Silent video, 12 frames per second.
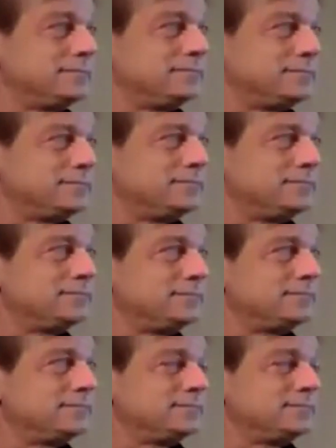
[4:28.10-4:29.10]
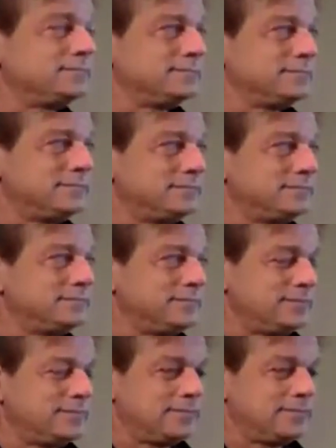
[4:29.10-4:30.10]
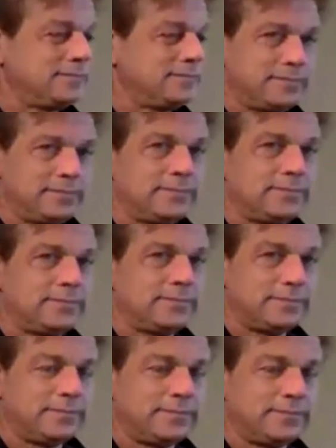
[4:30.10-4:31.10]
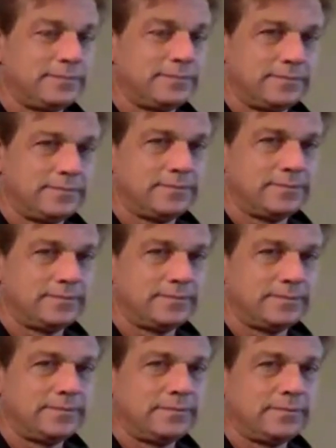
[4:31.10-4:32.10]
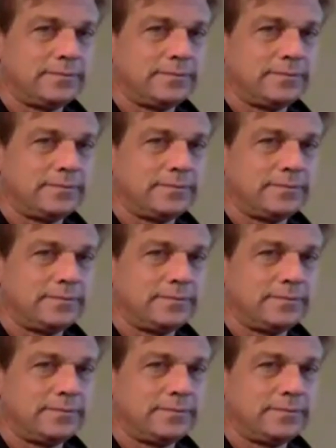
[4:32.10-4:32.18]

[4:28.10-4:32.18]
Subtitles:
(silent)